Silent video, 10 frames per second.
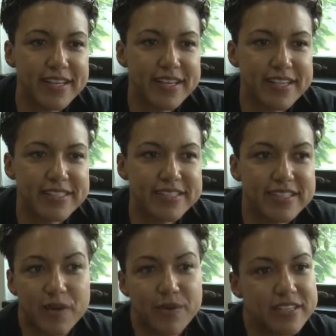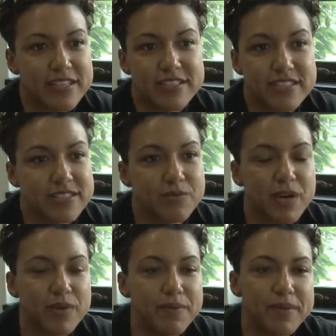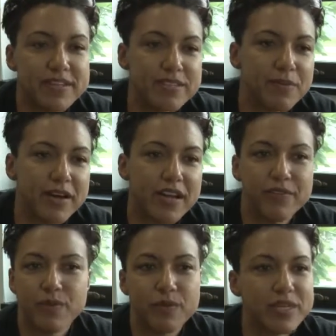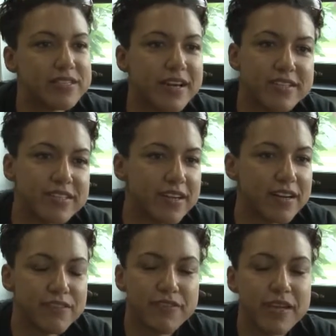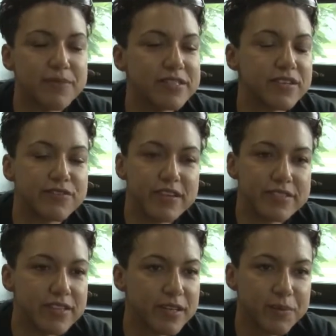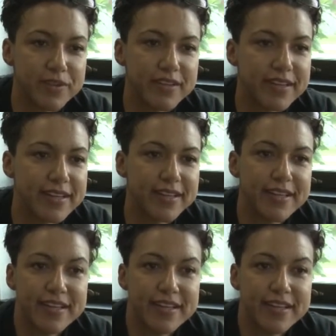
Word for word: and it's not really just about women, it's about everyone we touch our families, our friends, our community.